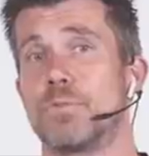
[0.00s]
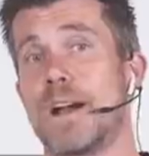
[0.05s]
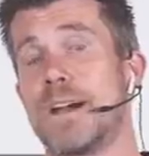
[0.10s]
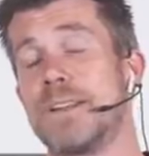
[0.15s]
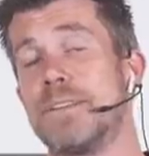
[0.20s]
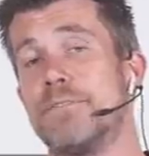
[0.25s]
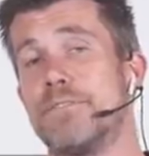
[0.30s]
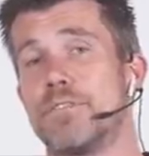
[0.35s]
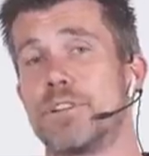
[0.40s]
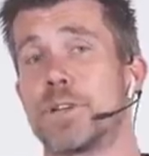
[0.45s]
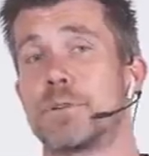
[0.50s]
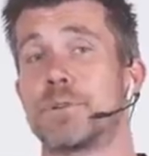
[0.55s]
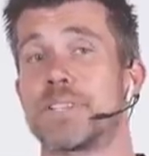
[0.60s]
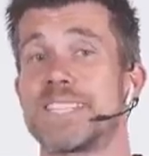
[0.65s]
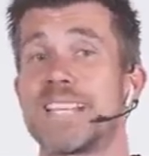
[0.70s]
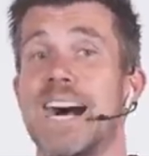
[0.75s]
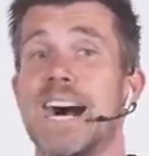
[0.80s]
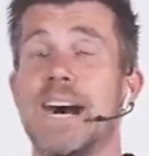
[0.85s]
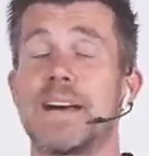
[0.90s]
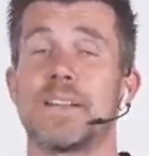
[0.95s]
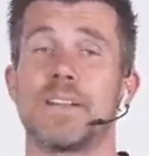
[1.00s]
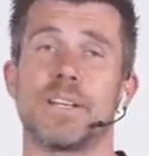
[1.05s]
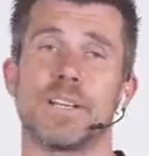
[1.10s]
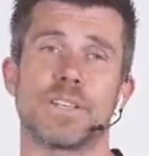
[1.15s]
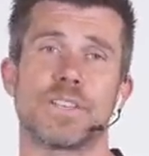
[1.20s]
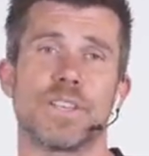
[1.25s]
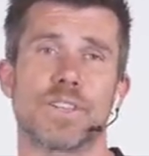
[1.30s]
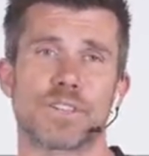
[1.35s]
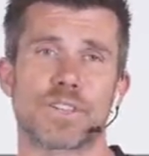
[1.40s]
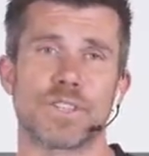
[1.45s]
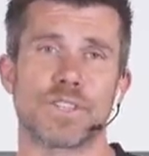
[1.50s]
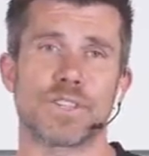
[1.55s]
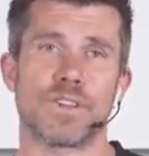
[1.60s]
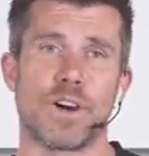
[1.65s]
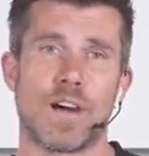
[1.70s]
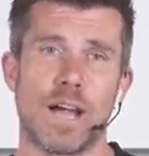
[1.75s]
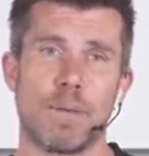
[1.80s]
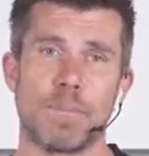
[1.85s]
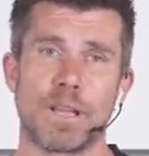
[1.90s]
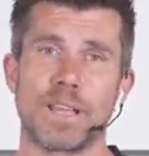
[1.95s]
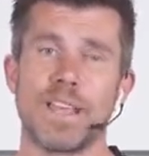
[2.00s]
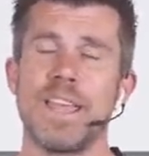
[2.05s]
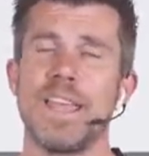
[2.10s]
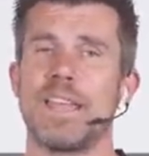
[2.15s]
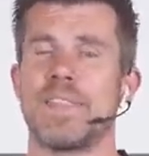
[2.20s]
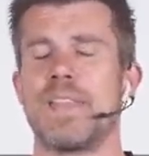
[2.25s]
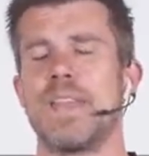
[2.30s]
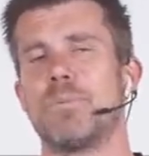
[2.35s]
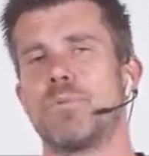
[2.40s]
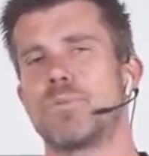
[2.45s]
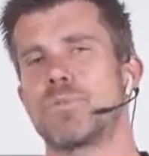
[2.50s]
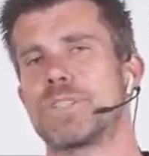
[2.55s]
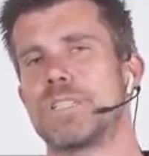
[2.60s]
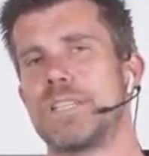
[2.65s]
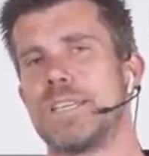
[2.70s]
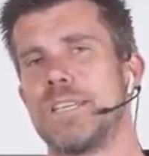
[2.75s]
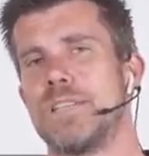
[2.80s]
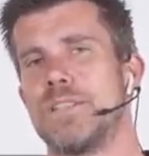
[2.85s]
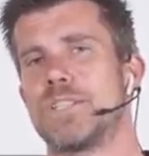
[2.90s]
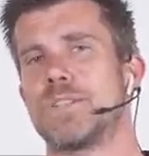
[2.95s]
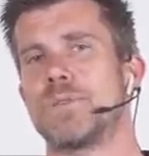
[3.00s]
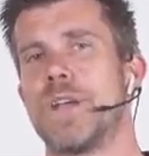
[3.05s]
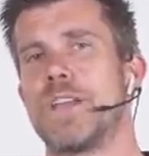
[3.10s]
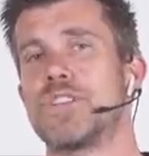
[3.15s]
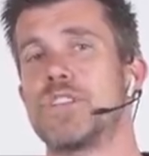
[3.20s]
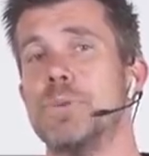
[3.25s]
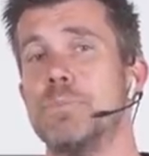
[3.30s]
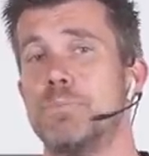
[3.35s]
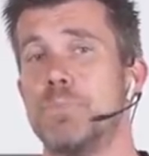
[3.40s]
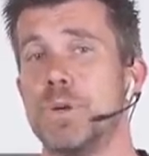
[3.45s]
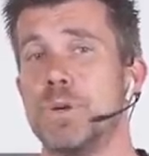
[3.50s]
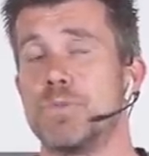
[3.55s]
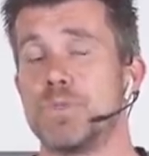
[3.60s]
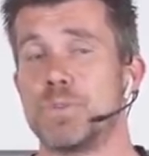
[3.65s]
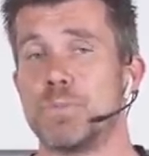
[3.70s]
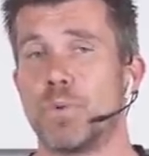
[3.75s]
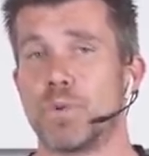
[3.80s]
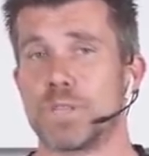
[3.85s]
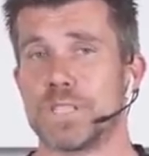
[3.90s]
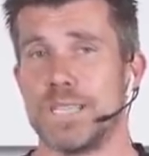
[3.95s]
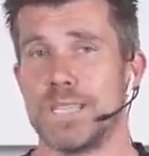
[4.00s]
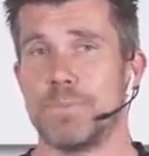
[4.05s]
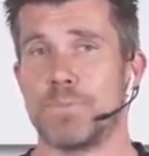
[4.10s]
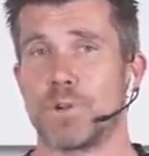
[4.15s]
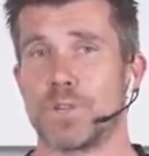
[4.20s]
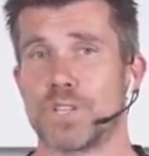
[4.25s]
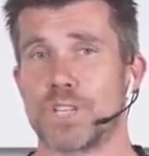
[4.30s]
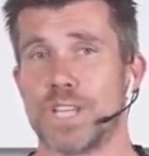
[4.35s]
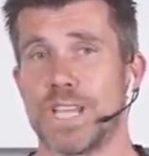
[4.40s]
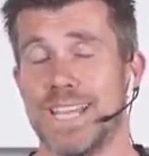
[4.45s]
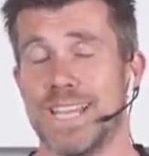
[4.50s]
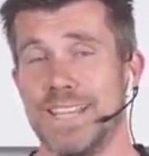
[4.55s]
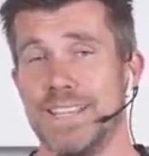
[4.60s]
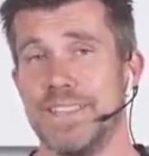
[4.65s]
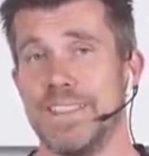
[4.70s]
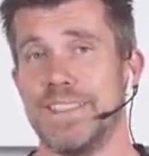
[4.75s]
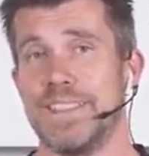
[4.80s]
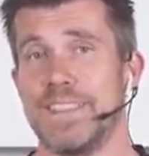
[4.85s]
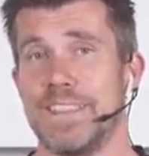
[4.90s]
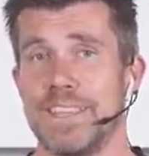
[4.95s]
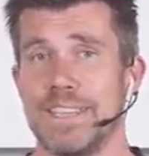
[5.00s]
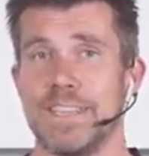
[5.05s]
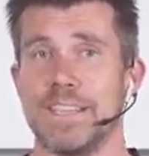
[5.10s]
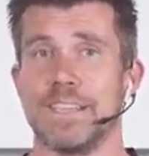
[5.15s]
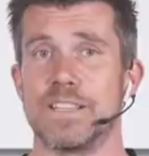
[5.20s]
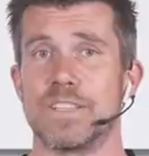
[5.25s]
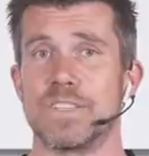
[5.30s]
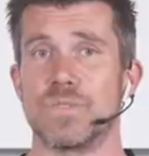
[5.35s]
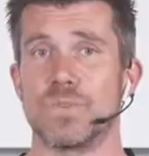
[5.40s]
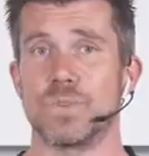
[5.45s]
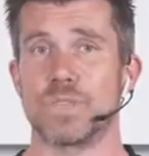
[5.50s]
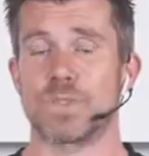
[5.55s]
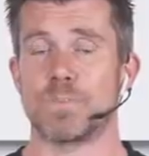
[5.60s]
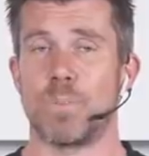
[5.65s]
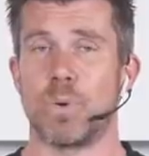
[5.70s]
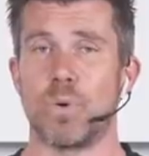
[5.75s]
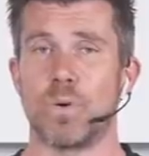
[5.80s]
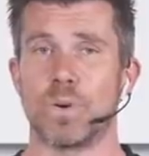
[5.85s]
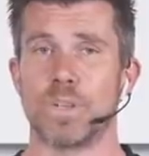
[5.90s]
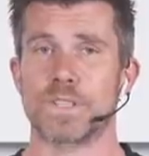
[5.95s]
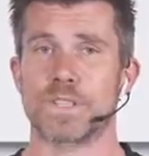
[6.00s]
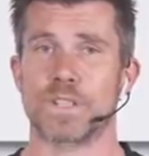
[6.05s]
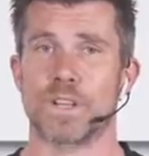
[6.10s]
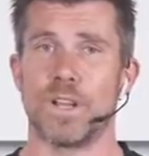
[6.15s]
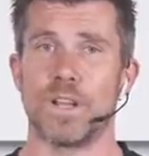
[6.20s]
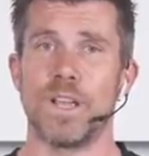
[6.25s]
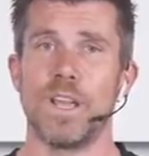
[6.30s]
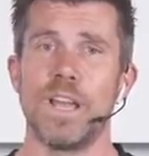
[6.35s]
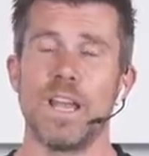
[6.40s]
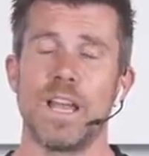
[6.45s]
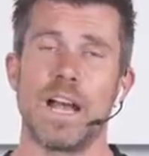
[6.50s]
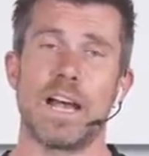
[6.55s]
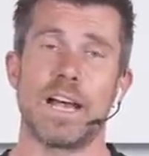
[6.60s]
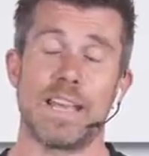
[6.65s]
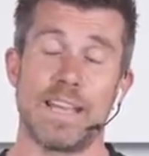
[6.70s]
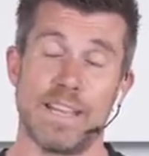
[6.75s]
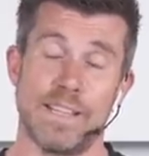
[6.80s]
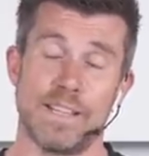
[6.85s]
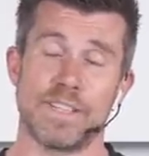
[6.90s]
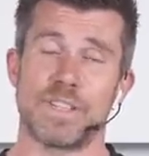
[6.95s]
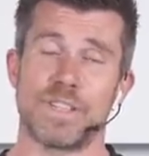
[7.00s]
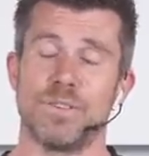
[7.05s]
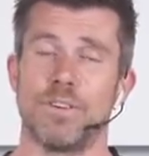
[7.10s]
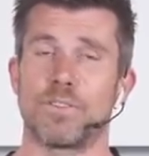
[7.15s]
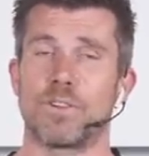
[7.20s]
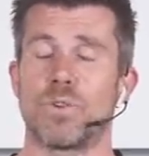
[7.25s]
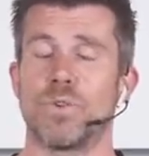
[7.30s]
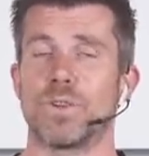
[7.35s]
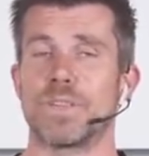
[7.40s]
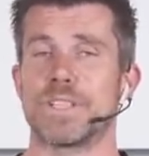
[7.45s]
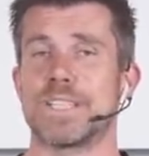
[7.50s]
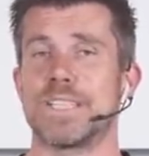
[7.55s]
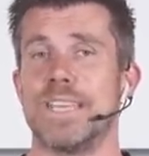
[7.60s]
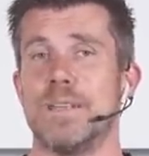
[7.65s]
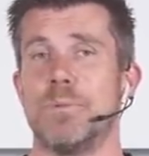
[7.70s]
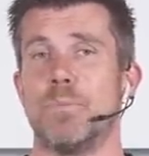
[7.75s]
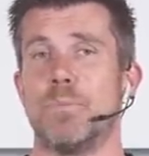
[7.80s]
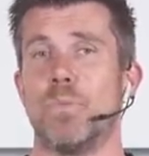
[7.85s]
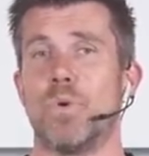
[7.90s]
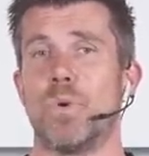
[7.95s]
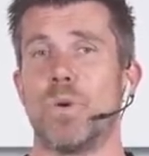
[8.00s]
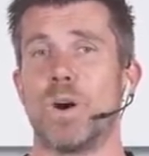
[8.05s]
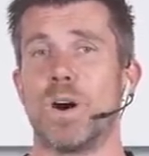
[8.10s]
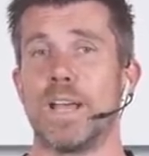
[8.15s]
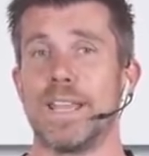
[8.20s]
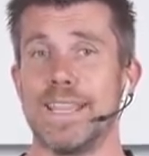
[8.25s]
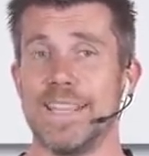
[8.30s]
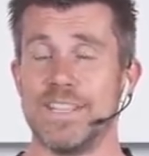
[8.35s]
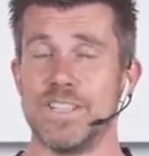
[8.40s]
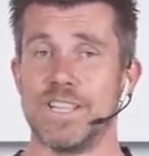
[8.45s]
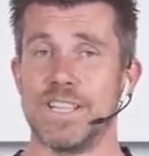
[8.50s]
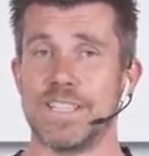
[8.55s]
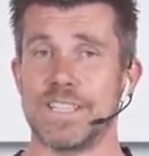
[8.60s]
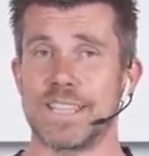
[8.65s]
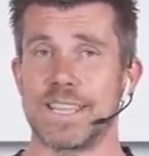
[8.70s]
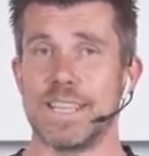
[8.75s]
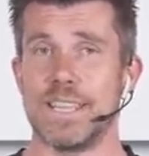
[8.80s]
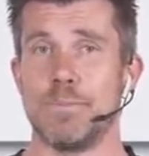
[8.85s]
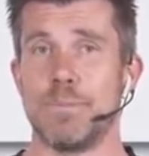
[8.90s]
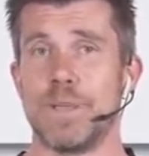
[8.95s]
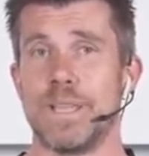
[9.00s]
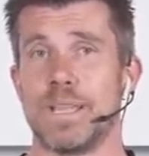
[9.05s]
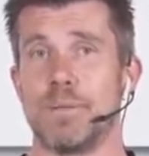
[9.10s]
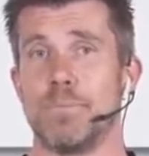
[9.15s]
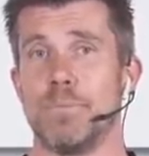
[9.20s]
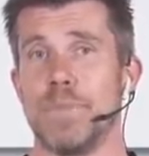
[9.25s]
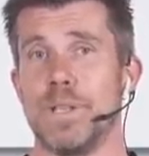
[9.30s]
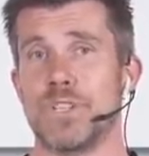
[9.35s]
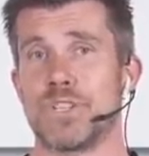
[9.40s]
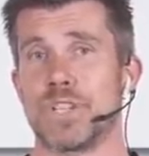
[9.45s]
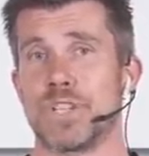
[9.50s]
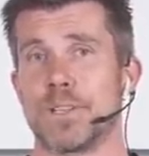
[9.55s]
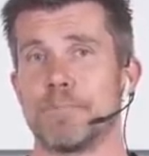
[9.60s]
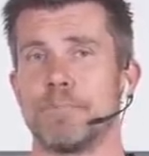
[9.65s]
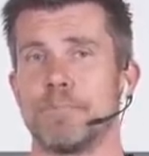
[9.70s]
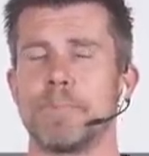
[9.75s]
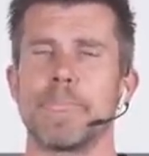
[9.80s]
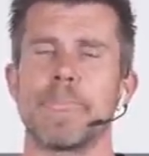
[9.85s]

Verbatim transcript: run a very retarded ignition timing, that will tend to actually build more temperature in the exhaust port, so hence you of course get more EGT being measured.